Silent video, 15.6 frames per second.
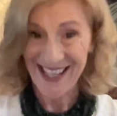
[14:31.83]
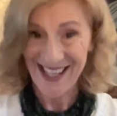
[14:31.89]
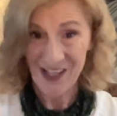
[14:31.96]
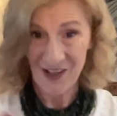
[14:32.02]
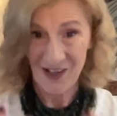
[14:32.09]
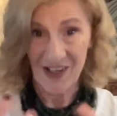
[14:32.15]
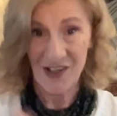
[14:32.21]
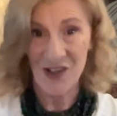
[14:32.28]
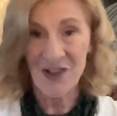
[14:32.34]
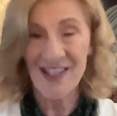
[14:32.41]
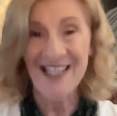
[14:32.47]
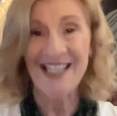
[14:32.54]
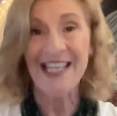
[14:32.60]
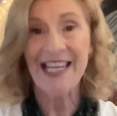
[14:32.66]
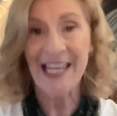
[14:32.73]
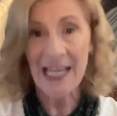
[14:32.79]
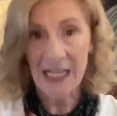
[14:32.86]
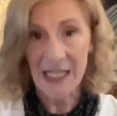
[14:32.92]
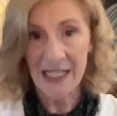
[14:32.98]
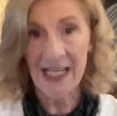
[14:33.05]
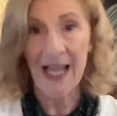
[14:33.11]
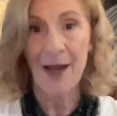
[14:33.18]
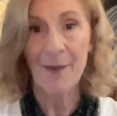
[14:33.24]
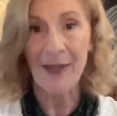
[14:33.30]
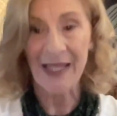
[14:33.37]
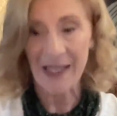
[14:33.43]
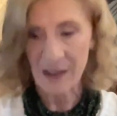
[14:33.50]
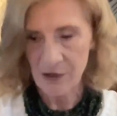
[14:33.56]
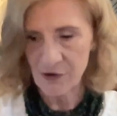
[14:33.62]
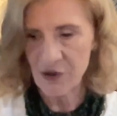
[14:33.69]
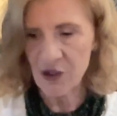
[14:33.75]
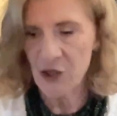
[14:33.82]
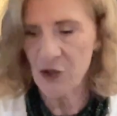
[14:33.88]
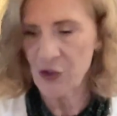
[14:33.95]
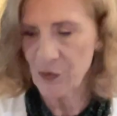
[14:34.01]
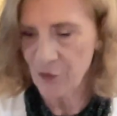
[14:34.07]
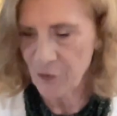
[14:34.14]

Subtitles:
You're seeing it coming into